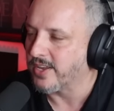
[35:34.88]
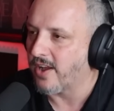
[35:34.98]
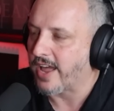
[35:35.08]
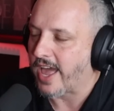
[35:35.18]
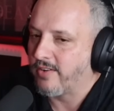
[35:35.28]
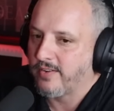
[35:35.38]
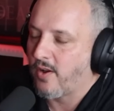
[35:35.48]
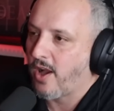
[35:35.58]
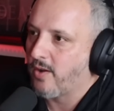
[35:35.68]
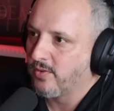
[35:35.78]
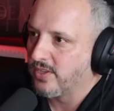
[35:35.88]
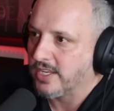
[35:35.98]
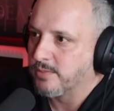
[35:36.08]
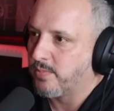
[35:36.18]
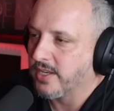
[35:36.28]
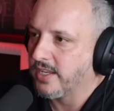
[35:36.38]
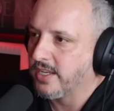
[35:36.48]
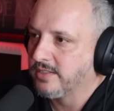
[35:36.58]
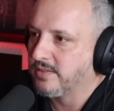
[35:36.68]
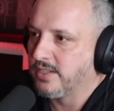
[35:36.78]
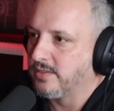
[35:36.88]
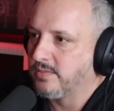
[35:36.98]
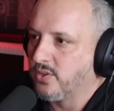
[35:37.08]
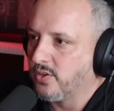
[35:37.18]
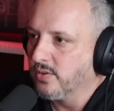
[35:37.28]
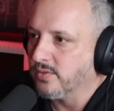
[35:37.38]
I don't even know how old he is, but he's huge.